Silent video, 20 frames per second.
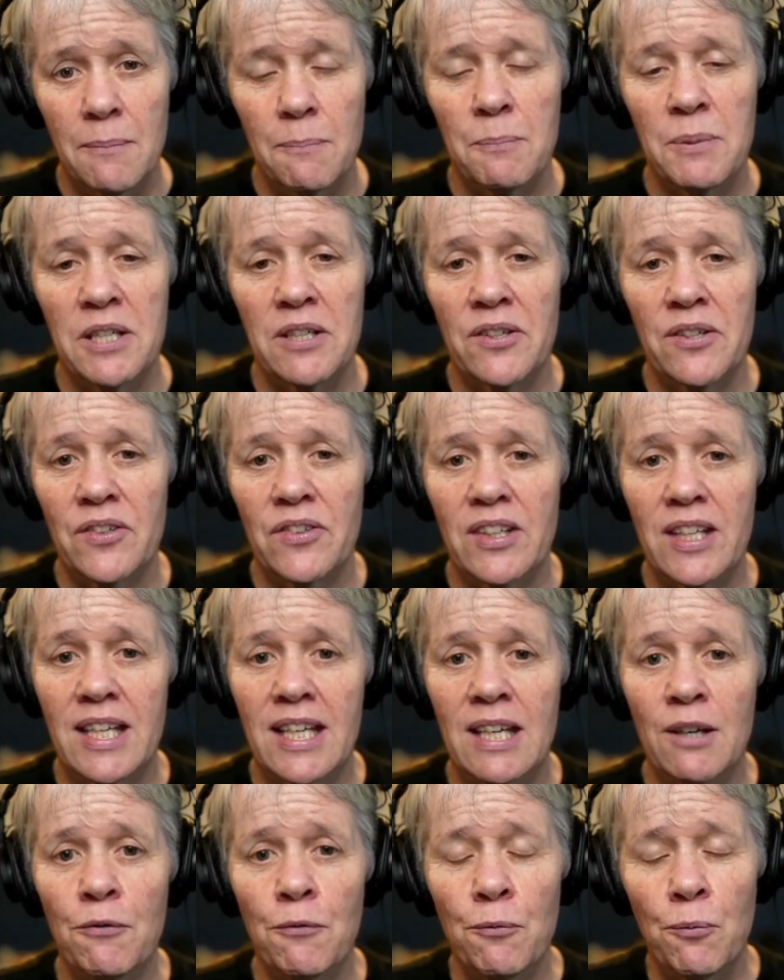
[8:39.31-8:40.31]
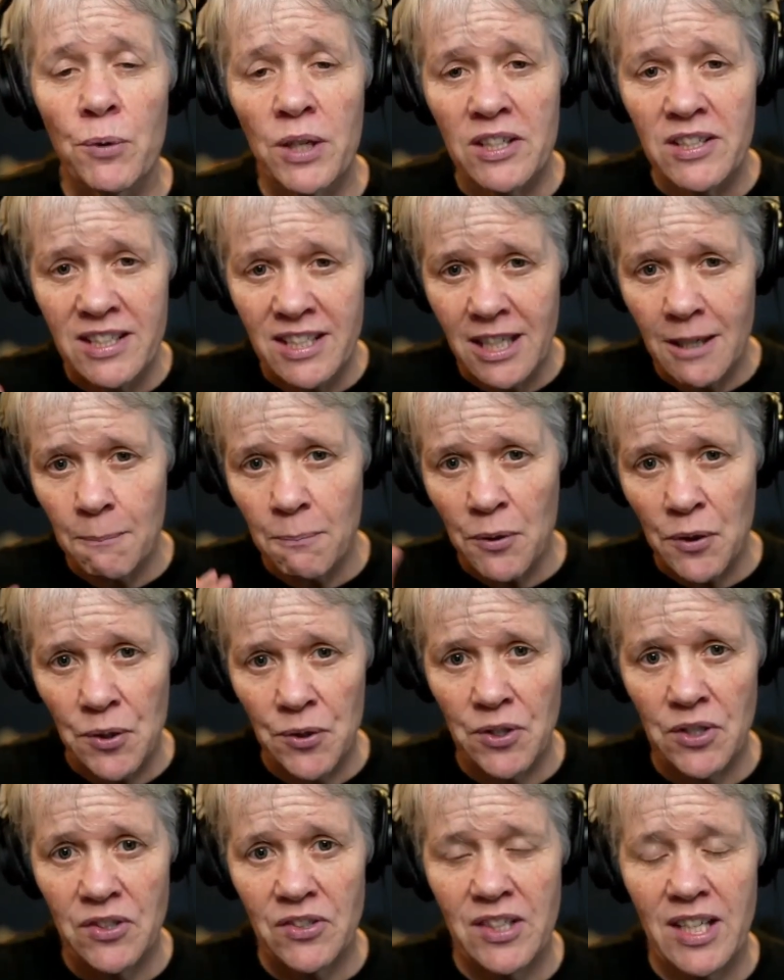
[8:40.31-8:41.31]
Because if we skip
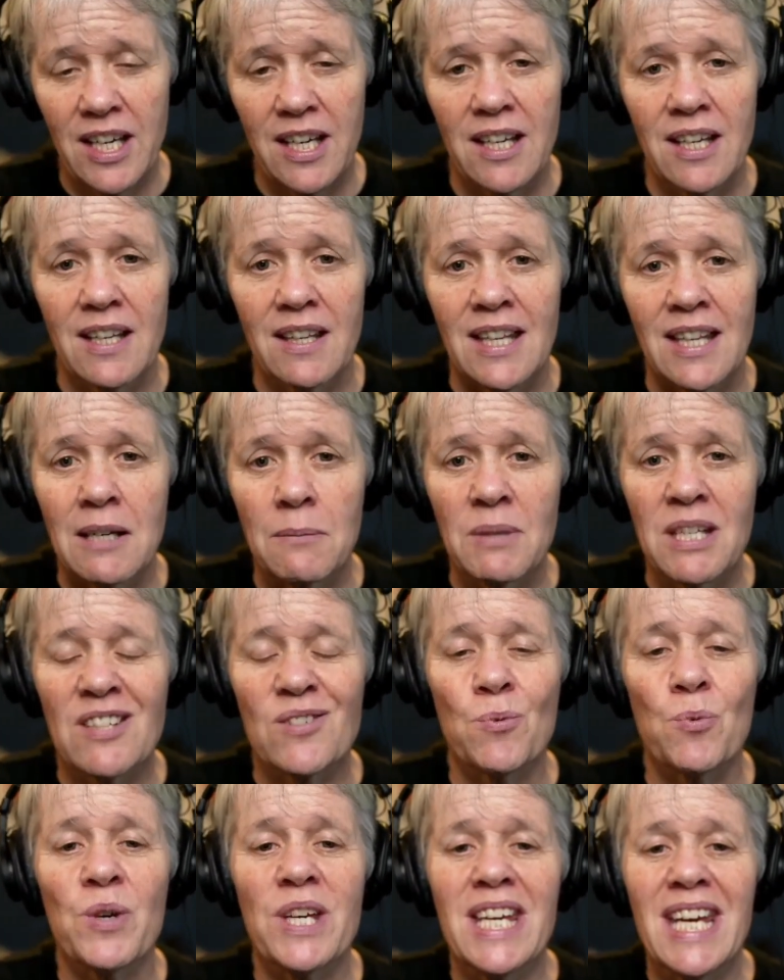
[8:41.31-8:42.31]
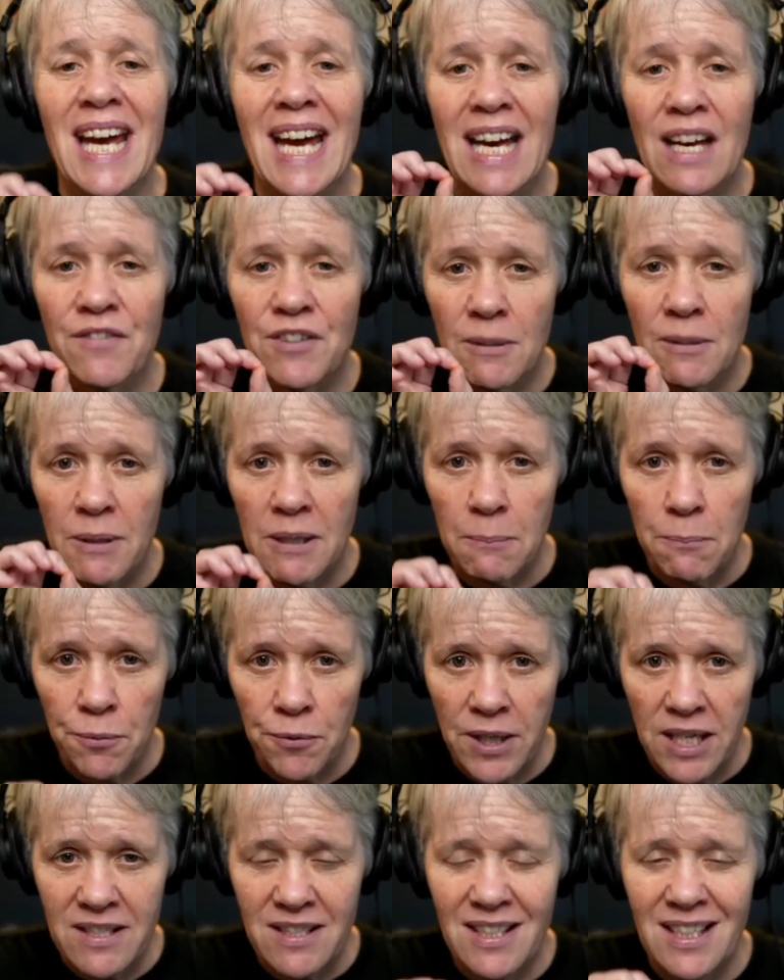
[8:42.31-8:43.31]
Thursday, that means we have to be
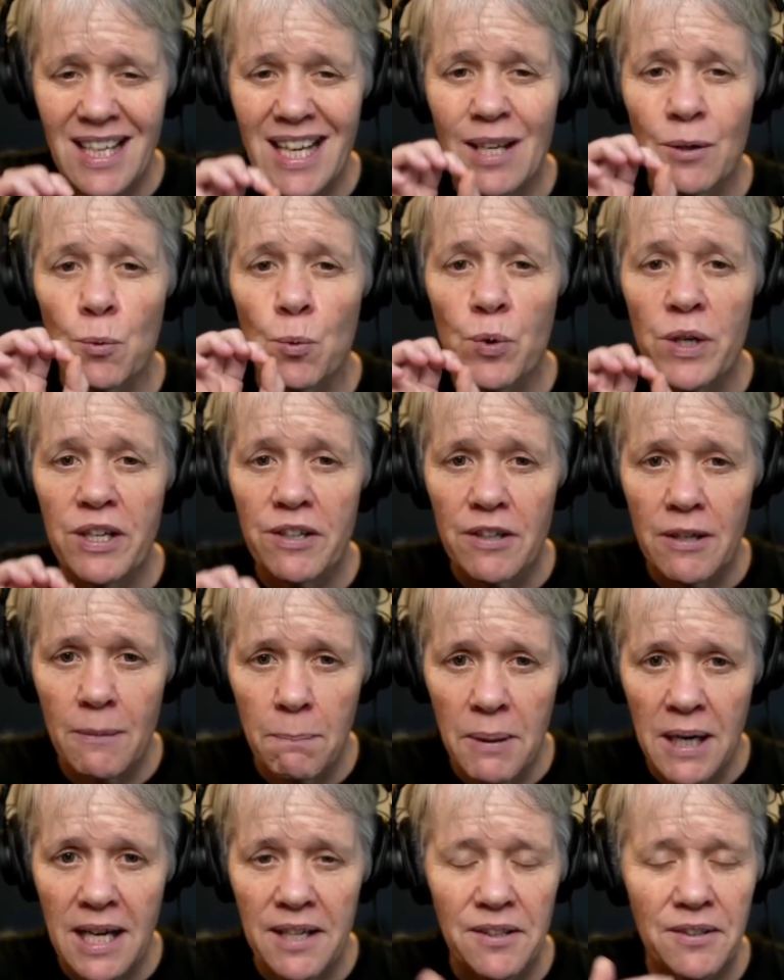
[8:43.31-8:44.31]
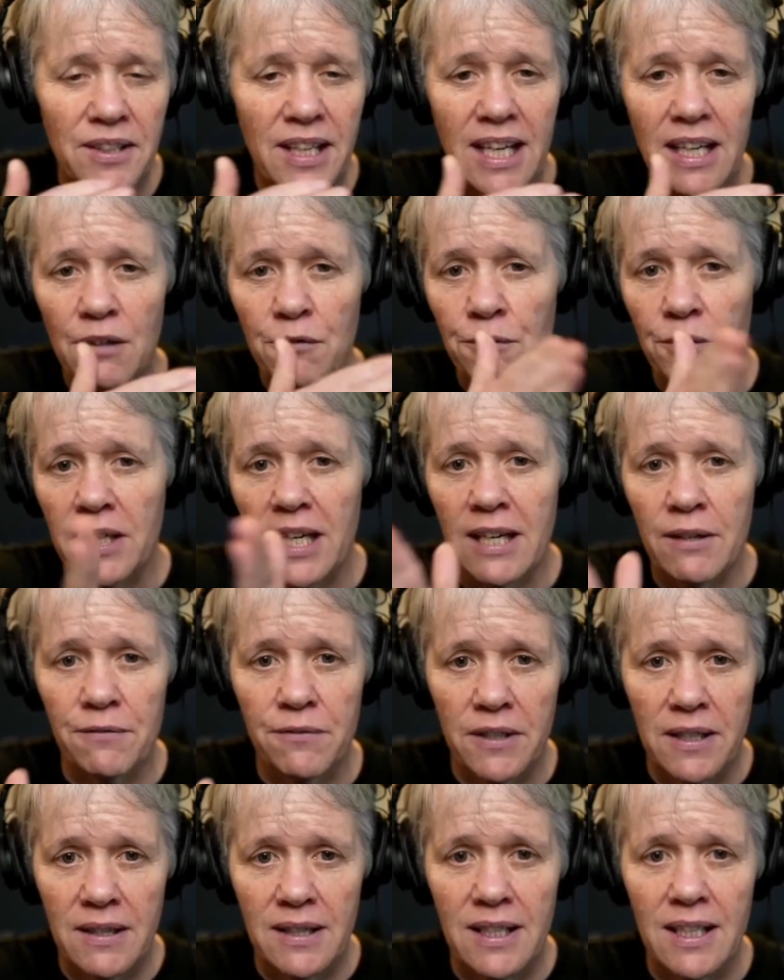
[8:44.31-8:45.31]
present and we're a bottleneck for
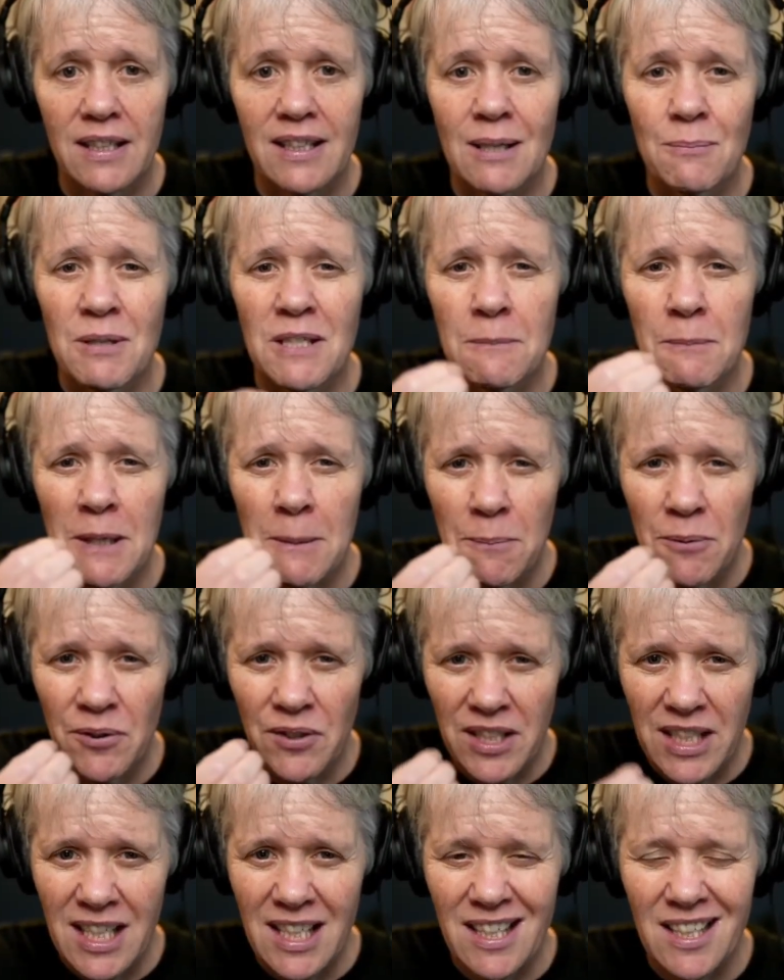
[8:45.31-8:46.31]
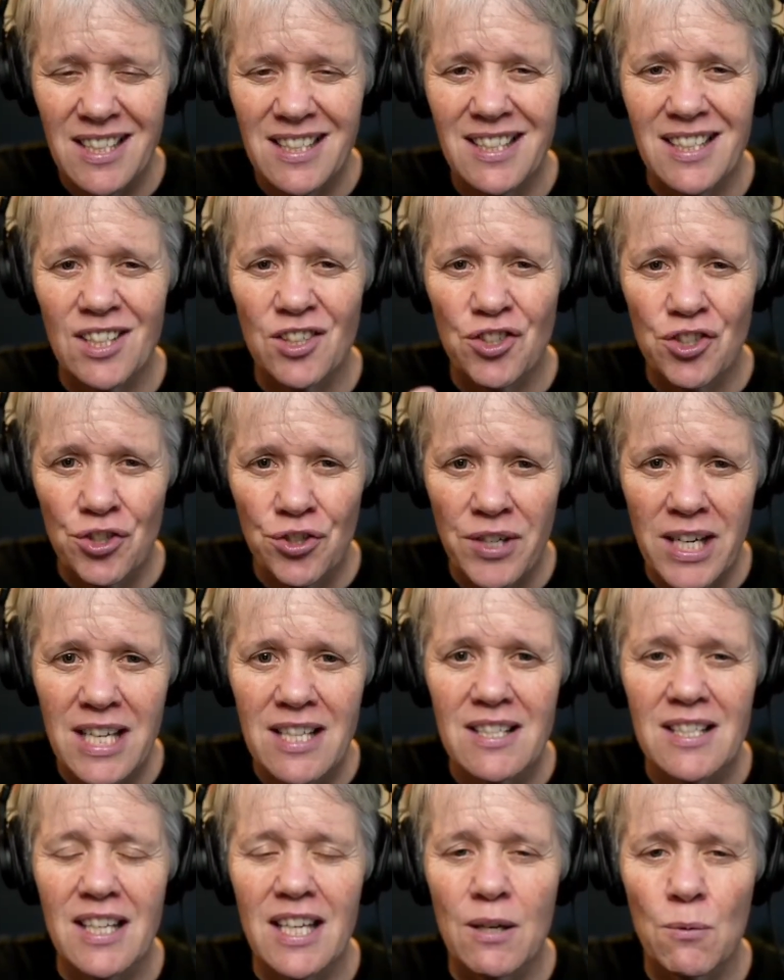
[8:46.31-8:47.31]
everything. That means people need us to
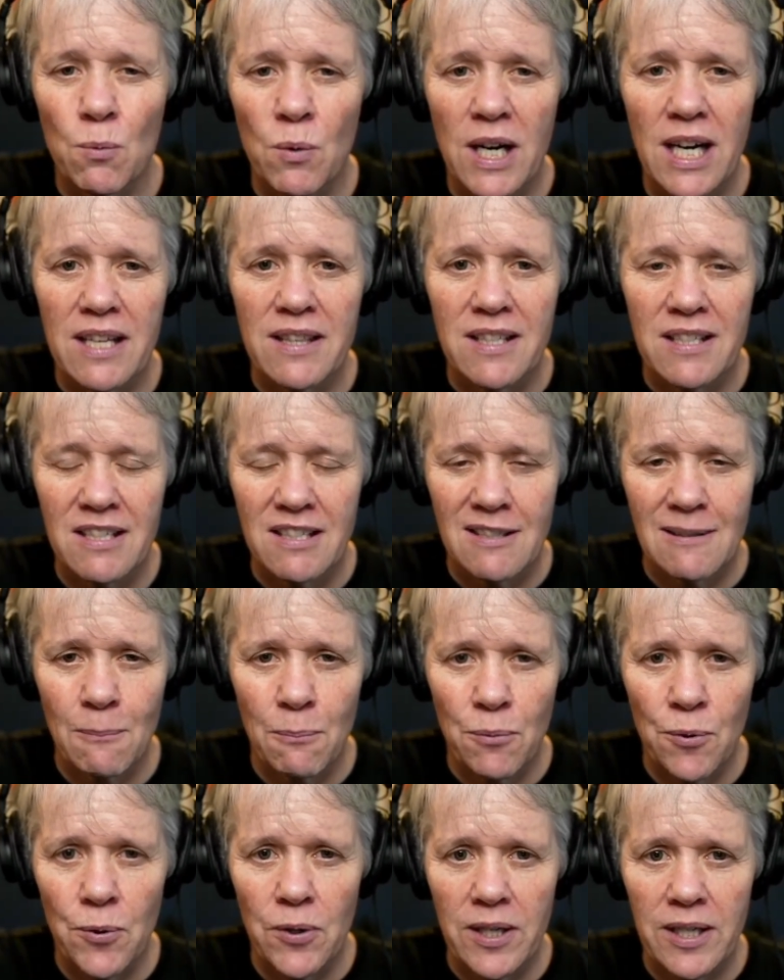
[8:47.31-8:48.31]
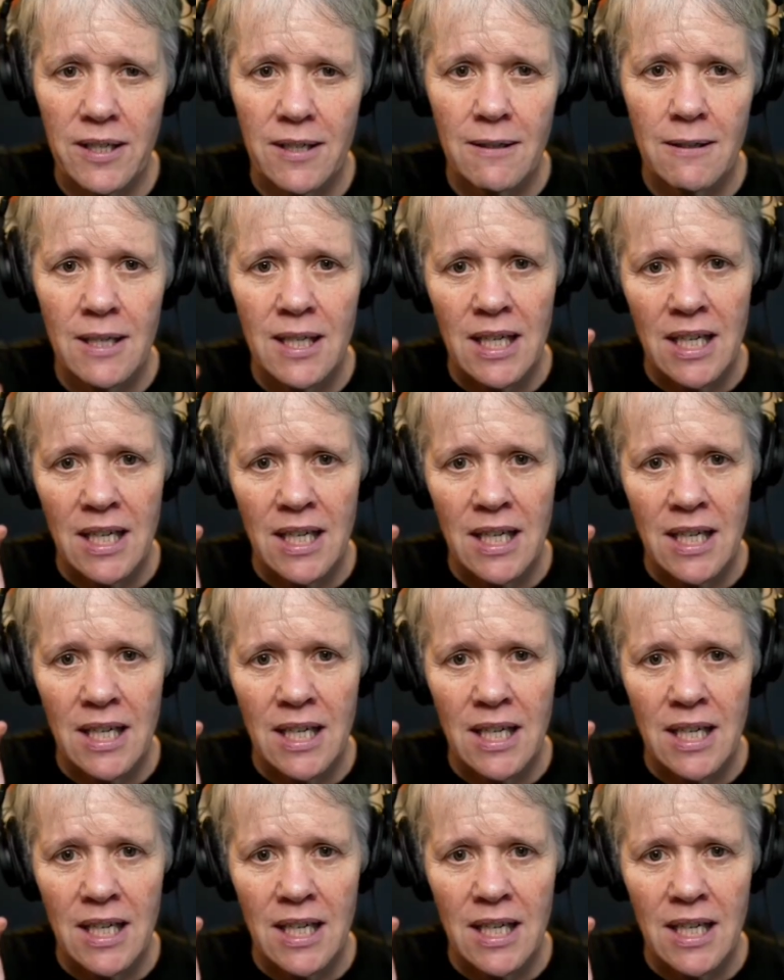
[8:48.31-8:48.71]
translate why this is important.